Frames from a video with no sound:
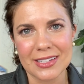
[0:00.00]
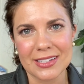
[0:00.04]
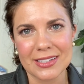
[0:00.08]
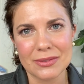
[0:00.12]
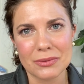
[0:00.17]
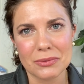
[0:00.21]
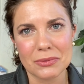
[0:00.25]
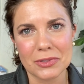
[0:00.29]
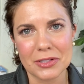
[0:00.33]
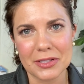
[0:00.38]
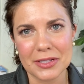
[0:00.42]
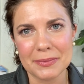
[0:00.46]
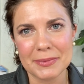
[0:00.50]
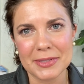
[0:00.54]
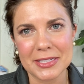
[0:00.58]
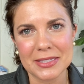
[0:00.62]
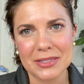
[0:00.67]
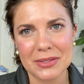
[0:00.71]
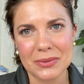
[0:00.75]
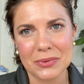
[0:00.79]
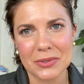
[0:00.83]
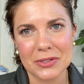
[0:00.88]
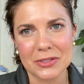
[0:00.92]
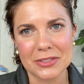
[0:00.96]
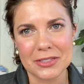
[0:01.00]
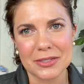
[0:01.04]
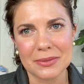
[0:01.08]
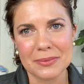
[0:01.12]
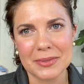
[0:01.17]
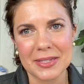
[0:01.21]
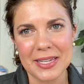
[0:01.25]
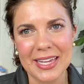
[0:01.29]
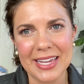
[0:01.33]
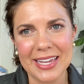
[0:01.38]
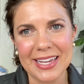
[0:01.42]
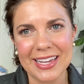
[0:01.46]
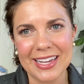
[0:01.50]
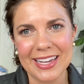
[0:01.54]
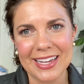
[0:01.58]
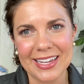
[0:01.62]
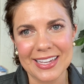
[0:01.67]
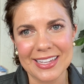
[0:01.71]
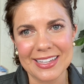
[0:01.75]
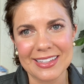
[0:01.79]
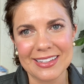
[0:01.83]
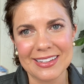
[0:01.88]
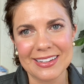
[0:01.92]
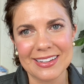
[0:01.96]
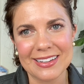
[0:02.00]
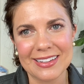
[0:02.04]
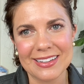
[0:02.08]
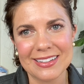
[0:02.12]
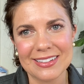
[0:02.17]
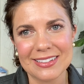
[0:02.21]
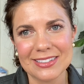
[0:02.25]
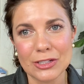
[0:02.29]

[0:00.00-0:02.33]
It really means the world to me, and